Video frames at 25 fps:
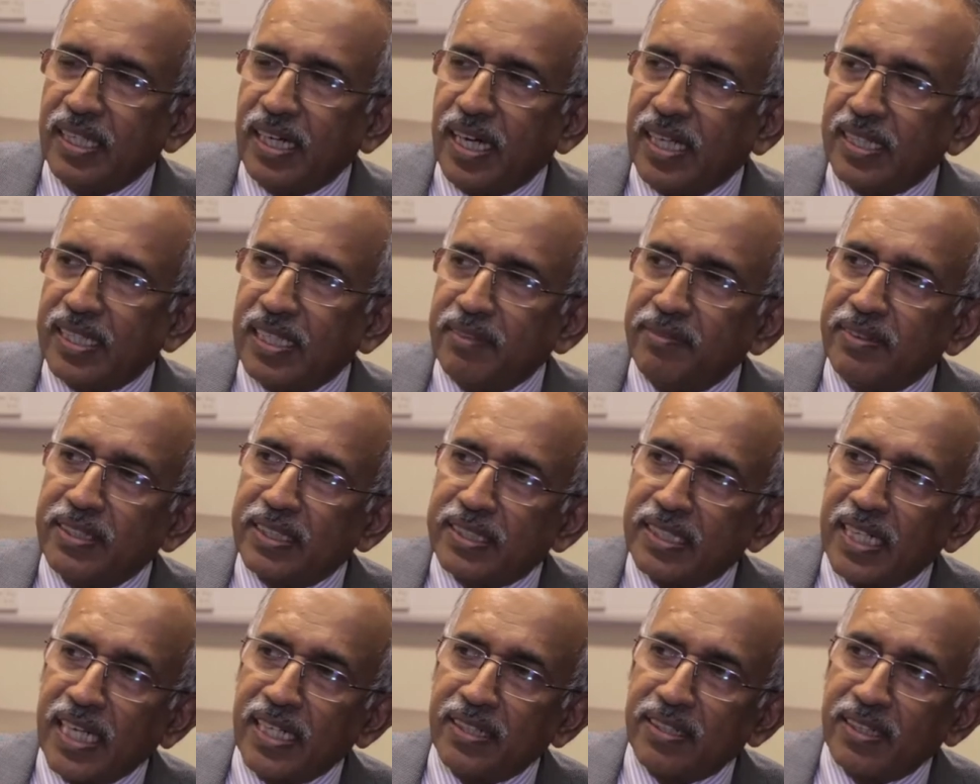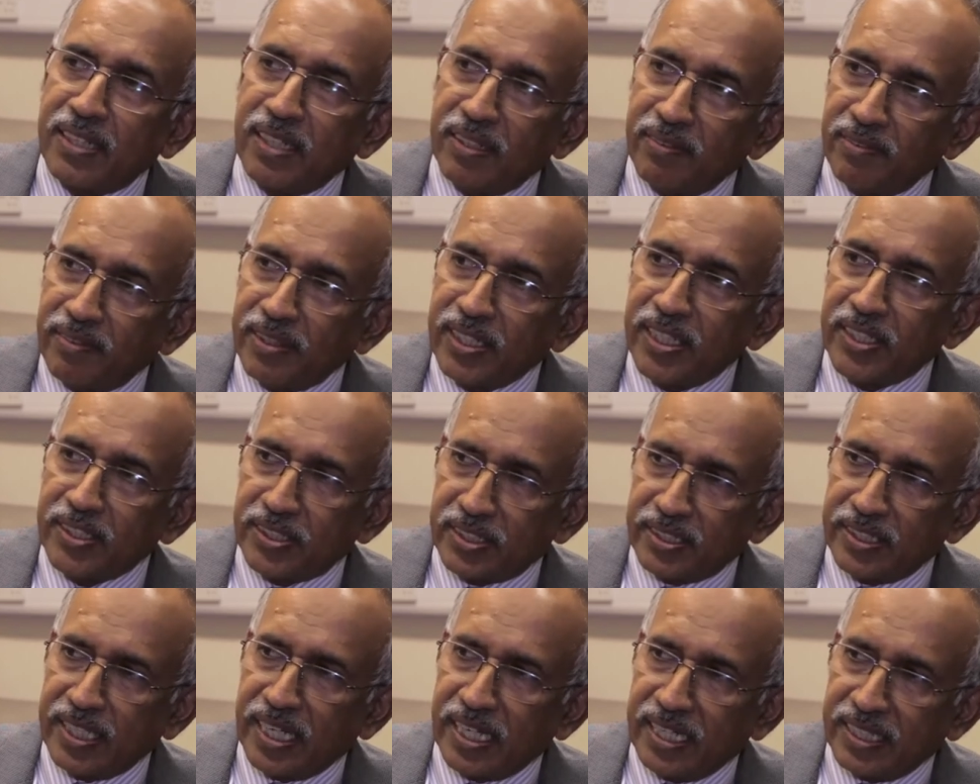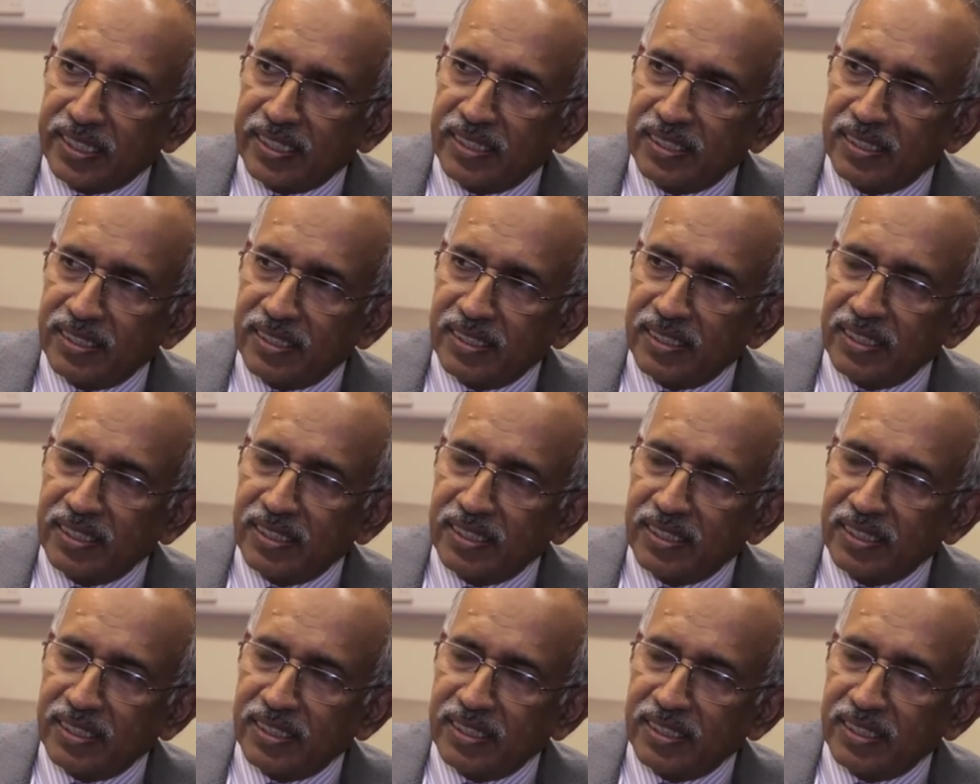And then we're trying to leverage that